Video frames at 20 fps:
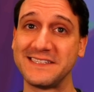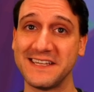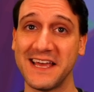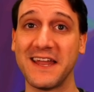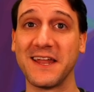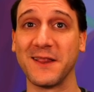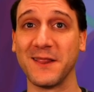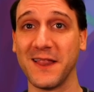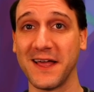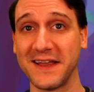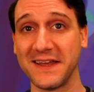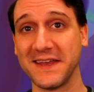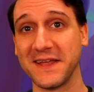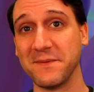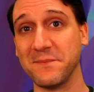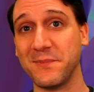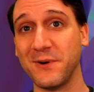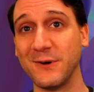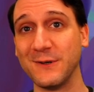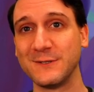and a
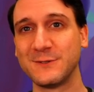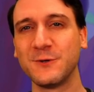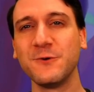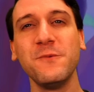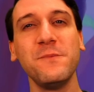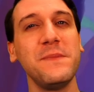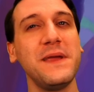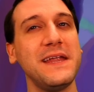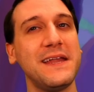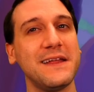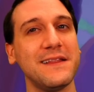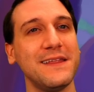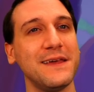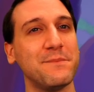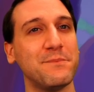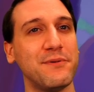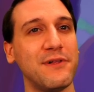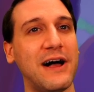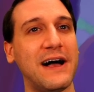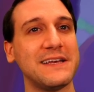lightning bolt to immediately
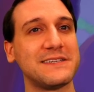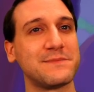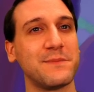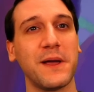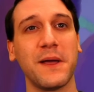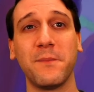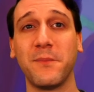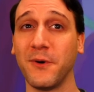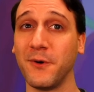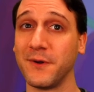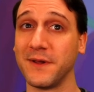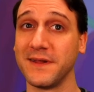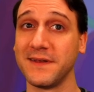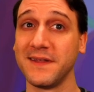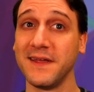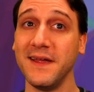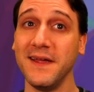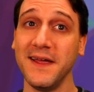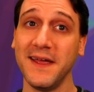blast my opponent